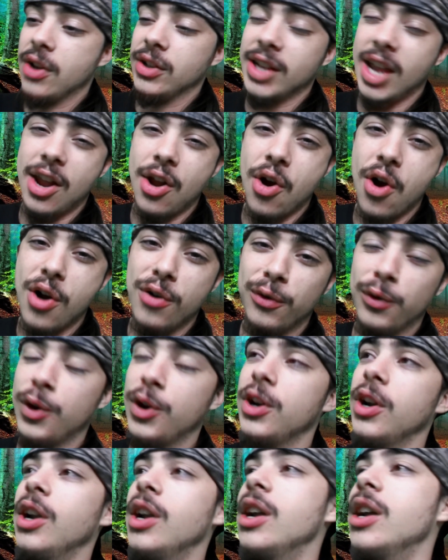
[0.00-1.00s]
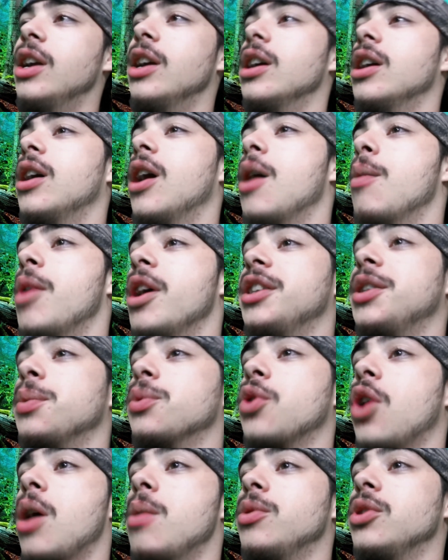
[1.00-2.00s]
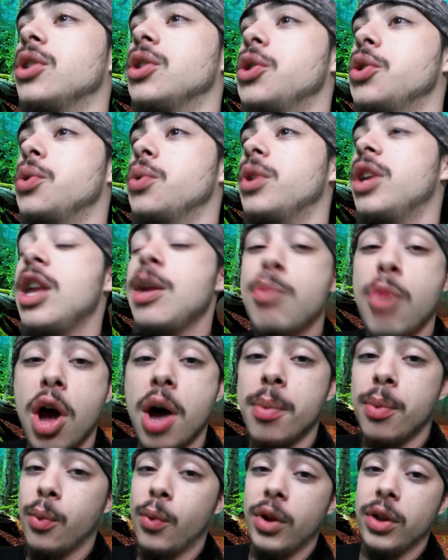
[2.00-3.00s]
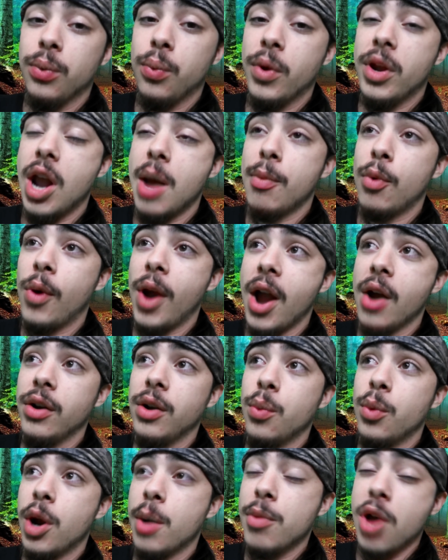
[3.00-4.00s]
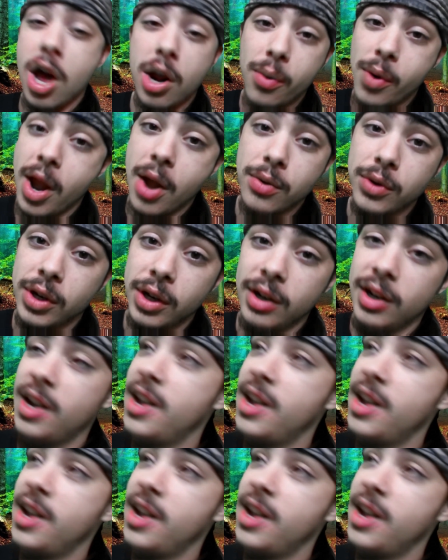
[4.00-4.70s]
It's kind of hard for my subscribers to keep up with when I'm around and when I'm not around.